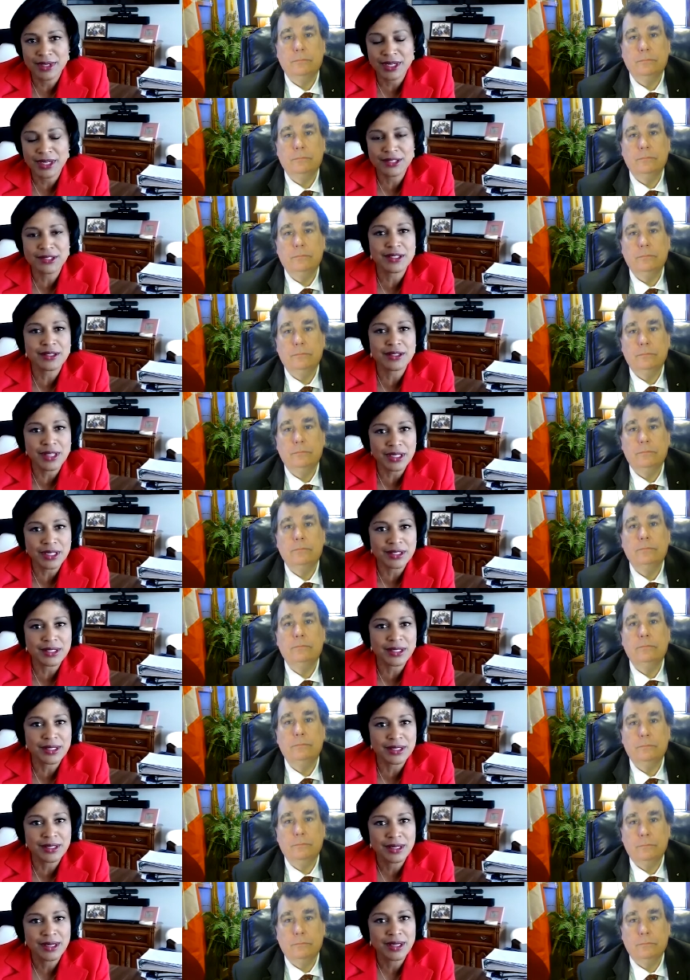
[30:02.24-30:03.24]
Speaker 1: next
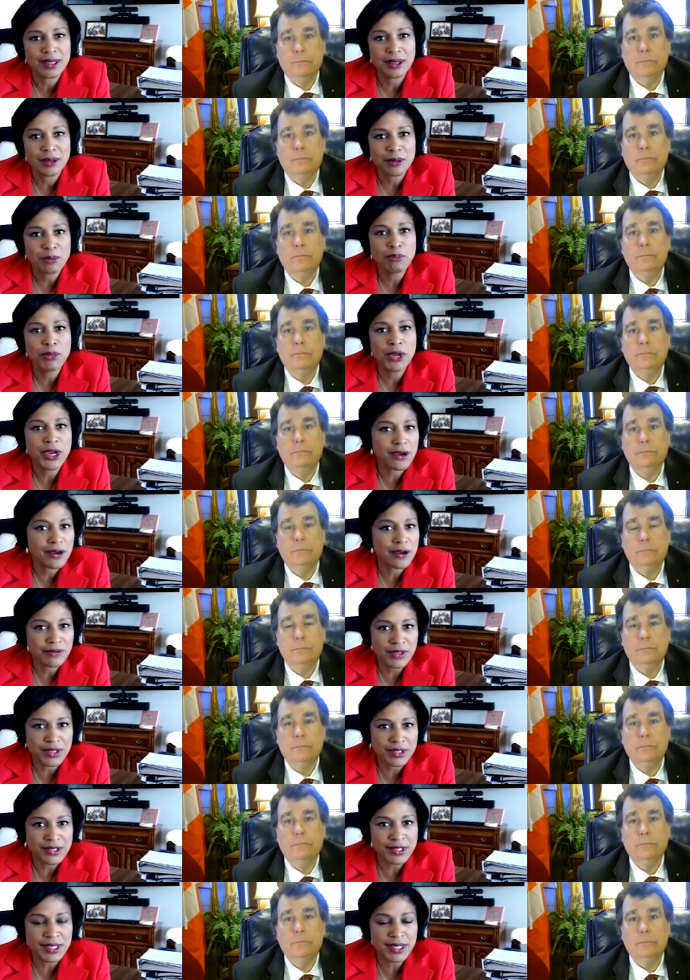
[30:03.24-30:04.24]
elected mayor of
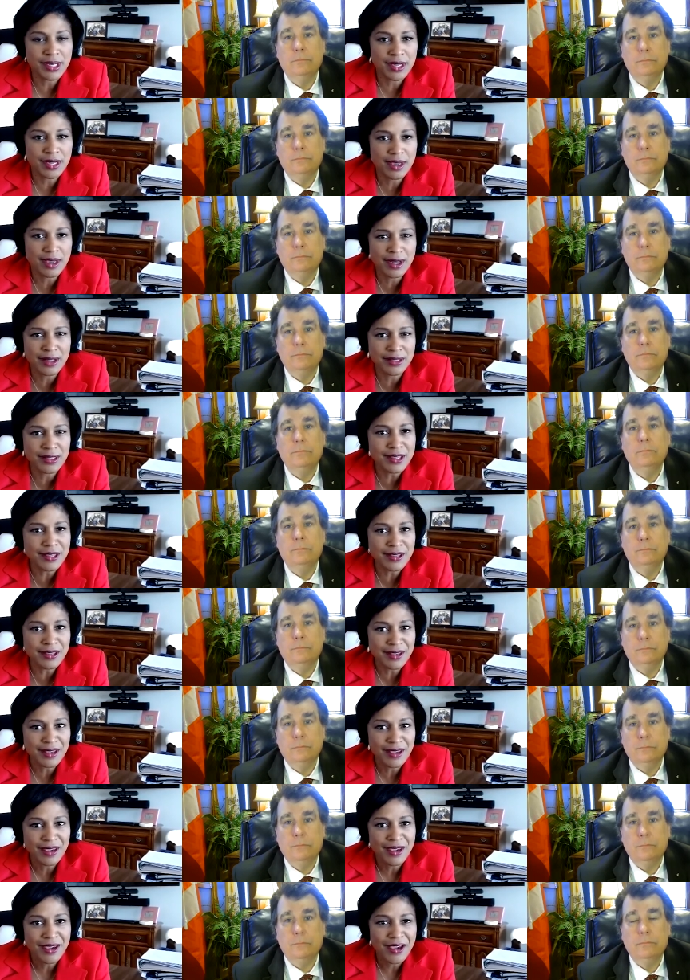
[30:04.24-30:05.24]
the city. And I think
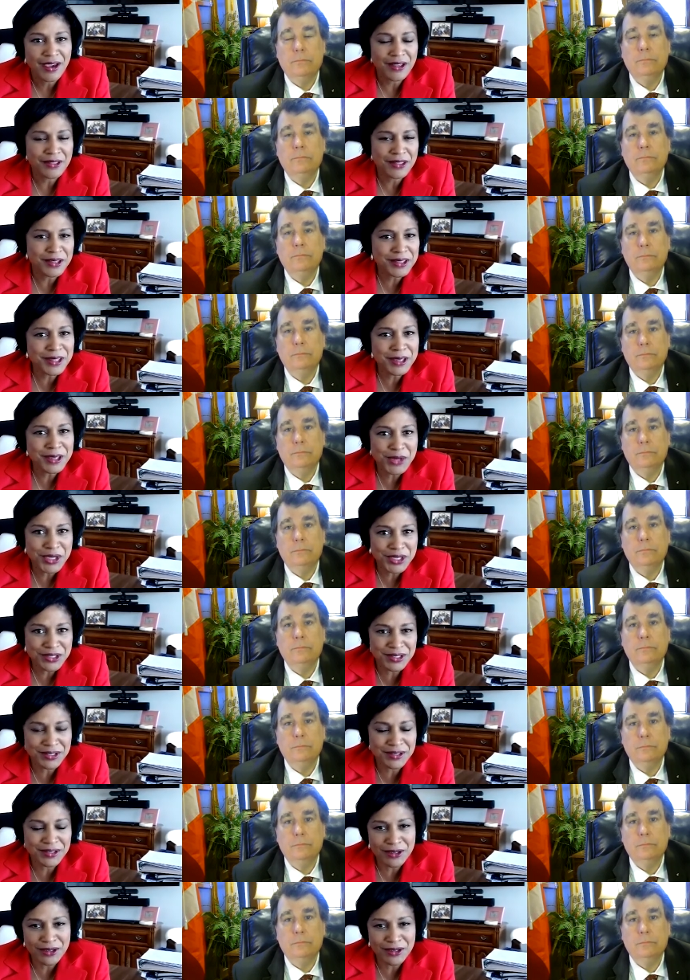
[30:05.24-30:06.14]
I think that makes a